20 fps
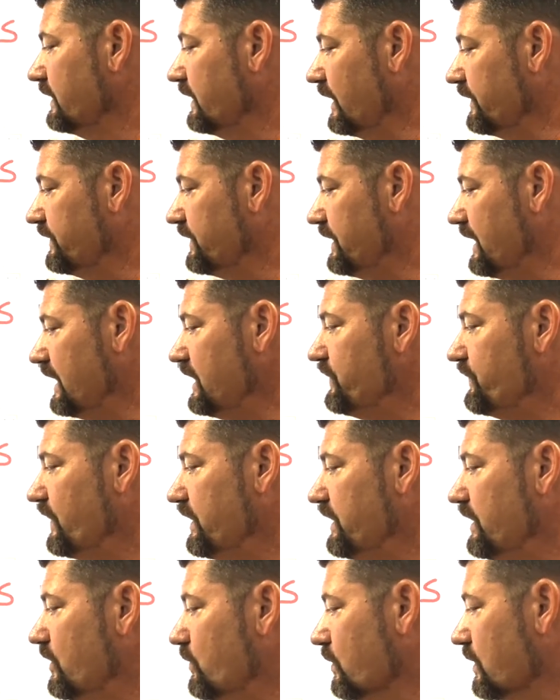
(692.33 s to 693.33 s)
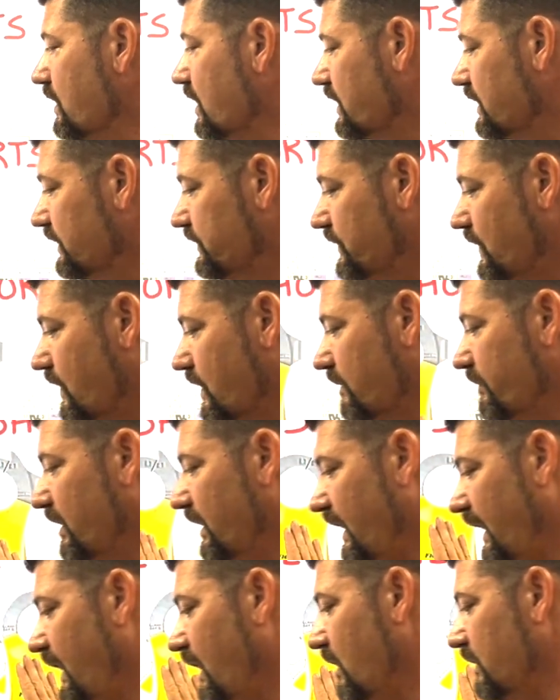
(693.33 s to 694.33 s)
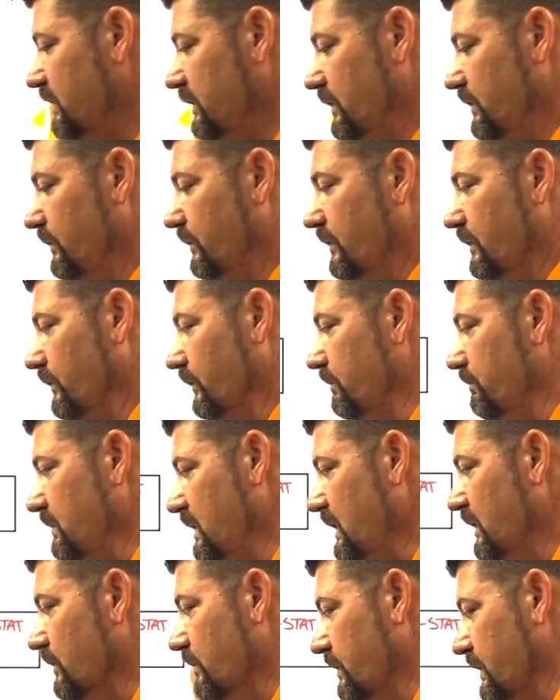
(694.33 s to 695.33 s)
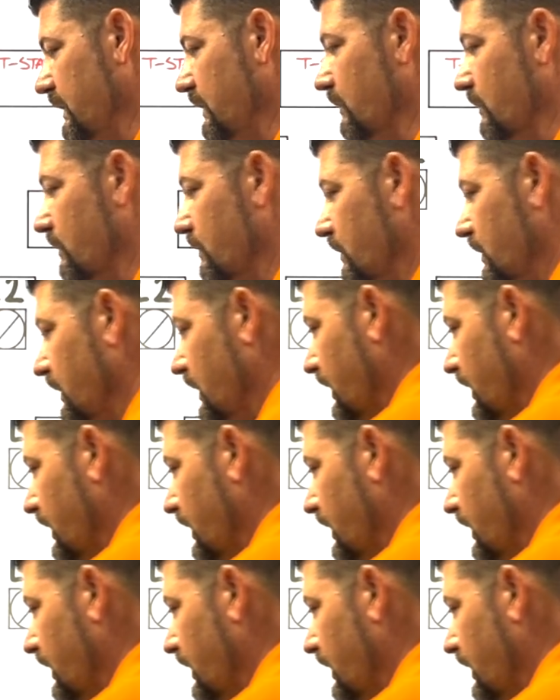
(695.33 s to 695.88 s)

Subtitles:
In today's video, we're not going to talk about how to use this meter here,